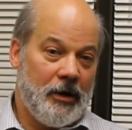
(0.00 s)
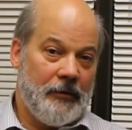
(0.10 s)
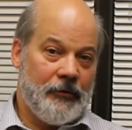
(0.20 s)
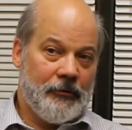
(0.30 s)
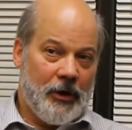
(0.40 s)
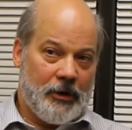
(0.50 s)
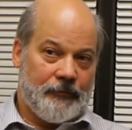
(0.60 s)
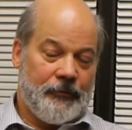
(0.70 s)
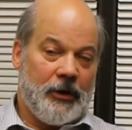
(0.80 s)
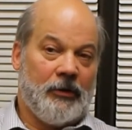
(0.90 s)
if you got a
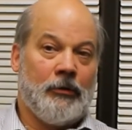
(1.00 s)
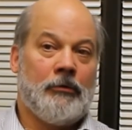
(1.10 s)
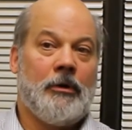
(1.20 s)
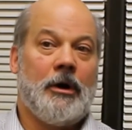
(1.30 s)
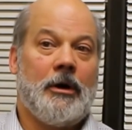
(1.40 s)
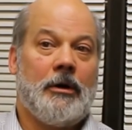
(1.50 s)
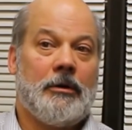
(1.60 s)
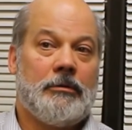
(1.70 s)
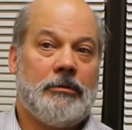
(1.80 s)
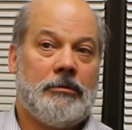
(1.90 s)

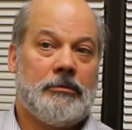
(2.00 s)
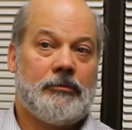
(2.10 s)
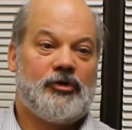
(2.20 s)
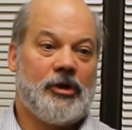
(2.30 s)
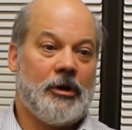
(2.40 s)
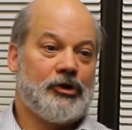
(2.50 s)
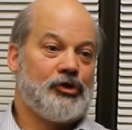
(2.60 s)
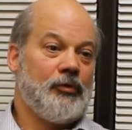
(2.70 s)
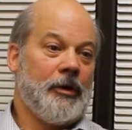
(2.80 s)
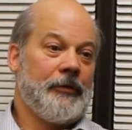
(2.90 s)
fellow
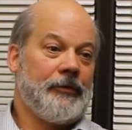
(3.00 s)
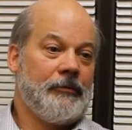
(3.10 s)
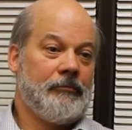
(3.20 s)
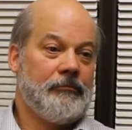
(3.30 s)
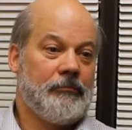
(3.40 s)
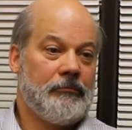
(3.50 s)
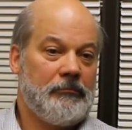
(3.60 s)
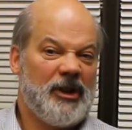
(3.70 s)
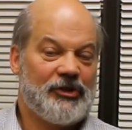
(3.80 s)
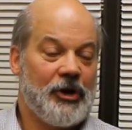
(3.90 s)
charged with
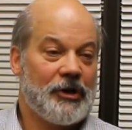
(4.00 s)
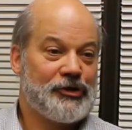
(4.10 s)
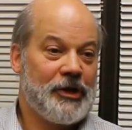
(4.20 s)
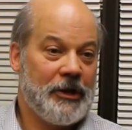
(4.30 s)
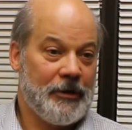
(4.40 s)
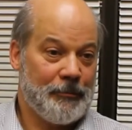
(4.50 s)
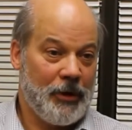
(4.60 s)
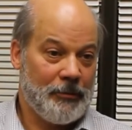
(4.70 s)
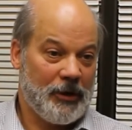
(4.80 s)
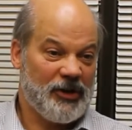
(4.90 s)
intoxicated in
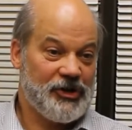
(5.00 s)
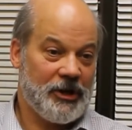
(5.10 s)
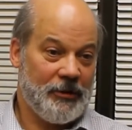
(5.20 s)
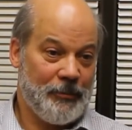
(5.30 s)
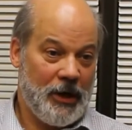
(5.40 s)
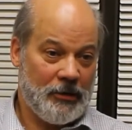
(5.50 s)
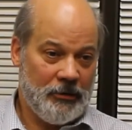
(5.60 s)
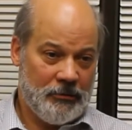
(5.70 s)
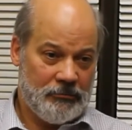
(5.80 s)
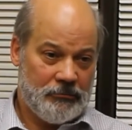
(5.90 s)
public, a ticket
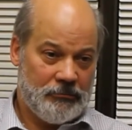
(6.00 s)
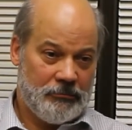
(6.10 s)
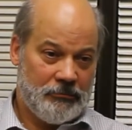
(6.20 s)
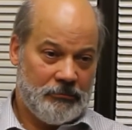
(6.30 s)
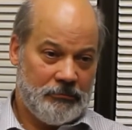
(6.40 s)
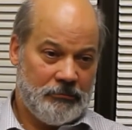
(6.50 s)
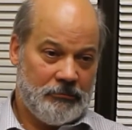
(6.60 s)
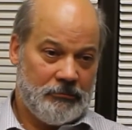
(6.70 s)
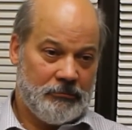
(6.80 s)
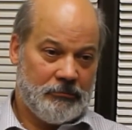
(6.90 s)
matter.
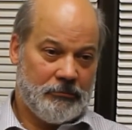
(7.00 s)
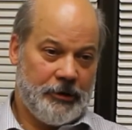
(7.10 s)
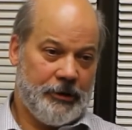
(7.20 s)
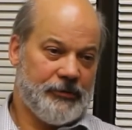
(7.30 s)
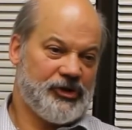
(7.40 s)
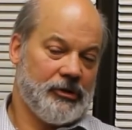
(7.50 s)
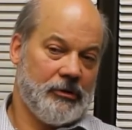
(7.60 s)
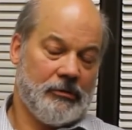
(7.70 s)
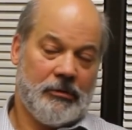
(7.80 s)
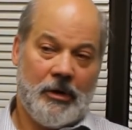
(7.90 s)
Okay,
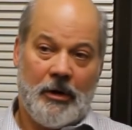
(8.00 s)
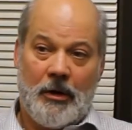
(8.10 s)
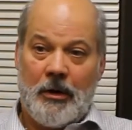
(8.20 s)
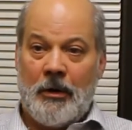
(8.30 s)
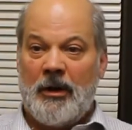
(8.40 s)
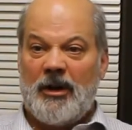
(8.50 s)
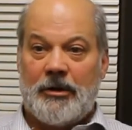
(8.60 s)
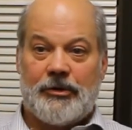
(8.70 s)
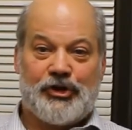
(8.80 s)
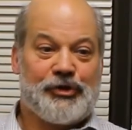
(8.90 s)
so
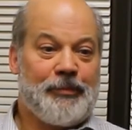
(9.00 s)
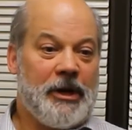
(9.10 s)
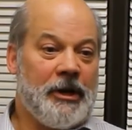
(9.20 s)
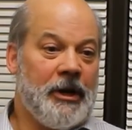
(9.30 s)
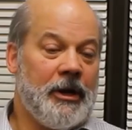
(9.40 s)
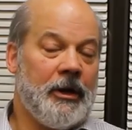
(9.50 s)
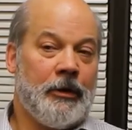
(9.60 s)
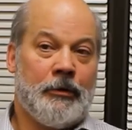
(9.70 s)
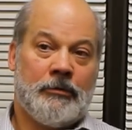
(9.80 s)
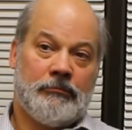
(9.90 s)

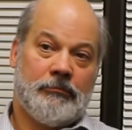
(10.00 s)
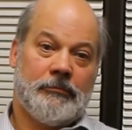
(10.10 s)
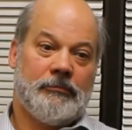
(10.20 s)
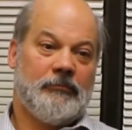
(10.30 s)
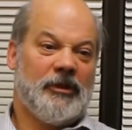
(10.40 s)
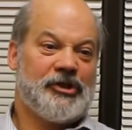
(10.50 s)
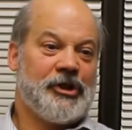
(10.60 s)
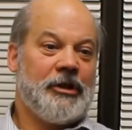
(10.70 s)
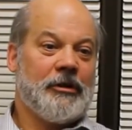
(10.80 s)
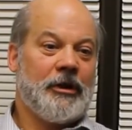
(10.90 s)
speeding. Let's
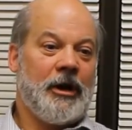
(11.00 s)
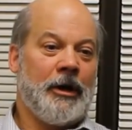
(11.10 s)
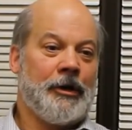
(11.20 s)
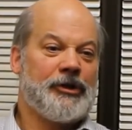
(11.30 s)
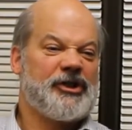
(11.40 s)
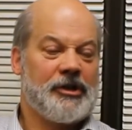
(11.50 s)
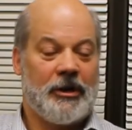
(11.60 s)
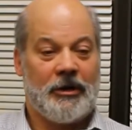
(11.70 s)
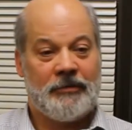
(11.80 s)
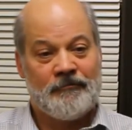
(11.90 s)
say your guy is
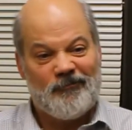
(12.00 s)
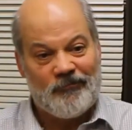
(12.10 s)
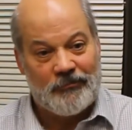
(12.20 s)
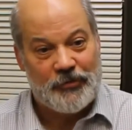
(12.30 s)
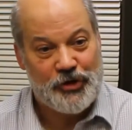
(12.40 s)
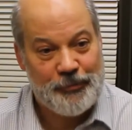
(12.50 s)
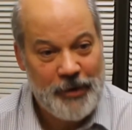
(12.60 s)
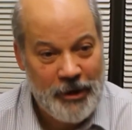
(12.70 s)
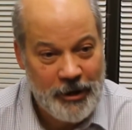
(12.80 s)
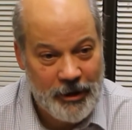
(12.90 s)

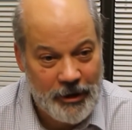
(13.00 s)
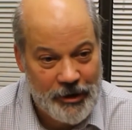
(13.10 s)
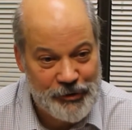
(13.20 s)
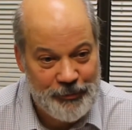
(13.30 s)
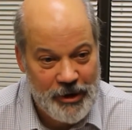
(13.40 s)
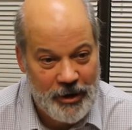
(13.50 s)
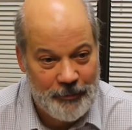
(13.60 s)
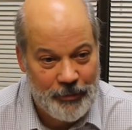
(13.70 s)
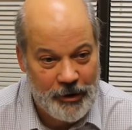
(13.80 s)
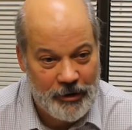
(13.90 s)
speeding and gets beat
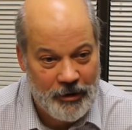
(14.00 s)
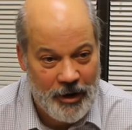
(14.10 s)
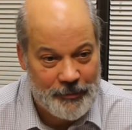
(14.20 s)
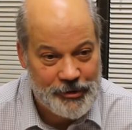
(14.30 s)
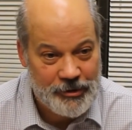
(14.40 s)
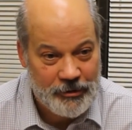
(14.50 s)
up by the cops.